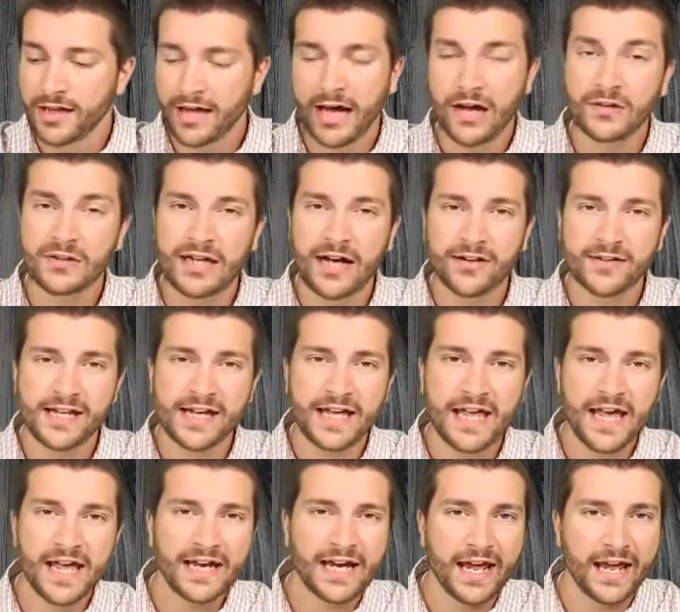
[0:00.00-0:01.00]
how loud they
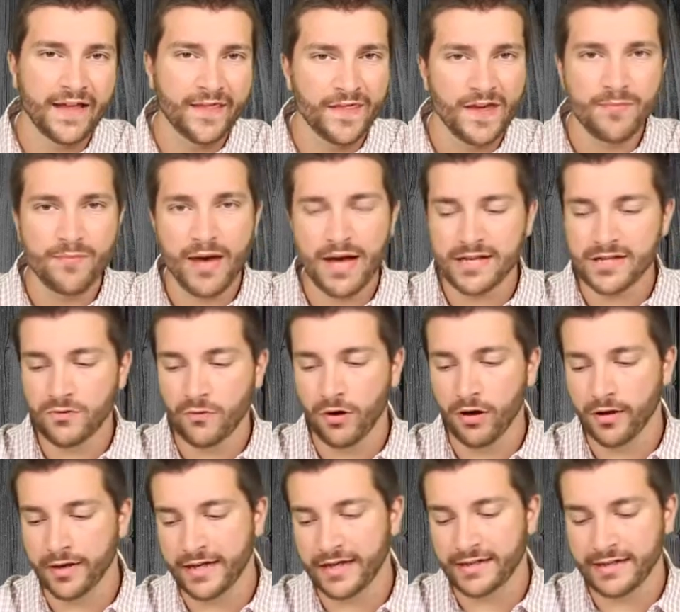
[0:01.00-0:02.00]
get and the bass
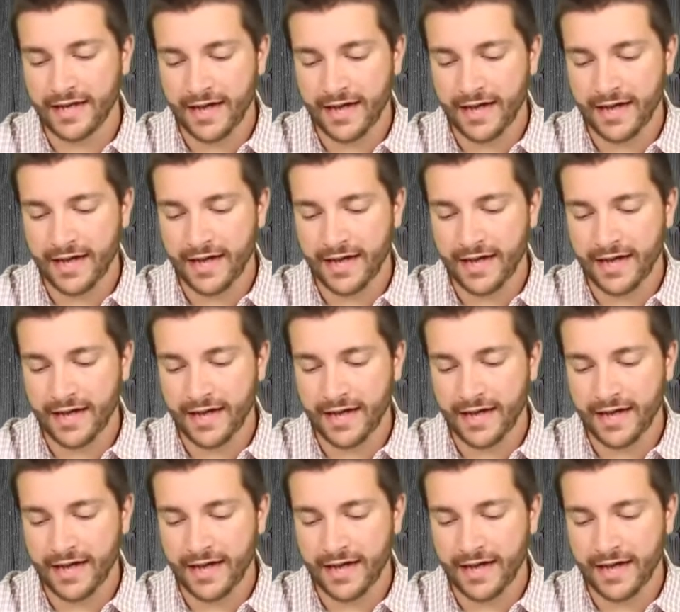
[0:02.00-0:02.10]
quality.